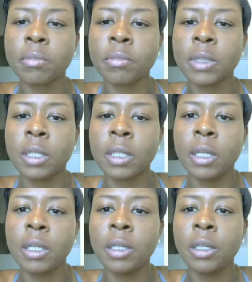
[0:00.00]

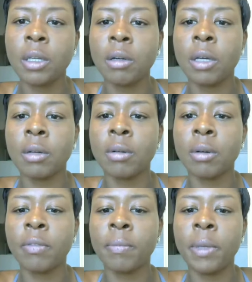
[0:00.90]
I don't know if being
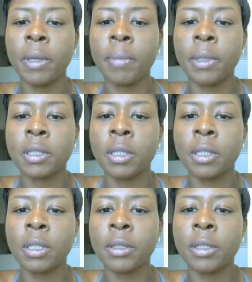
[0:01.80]
pescatarian is
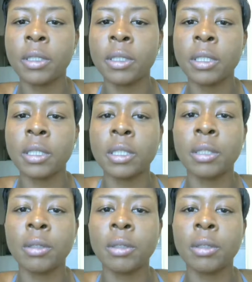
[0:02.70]
necessarily the right
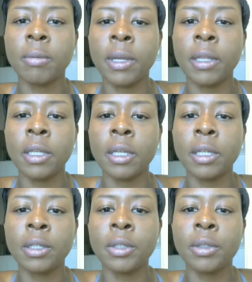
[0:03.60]
thing to do
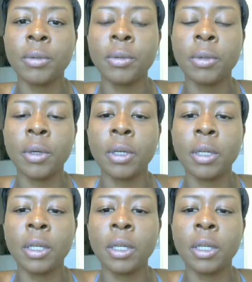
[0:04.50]
either.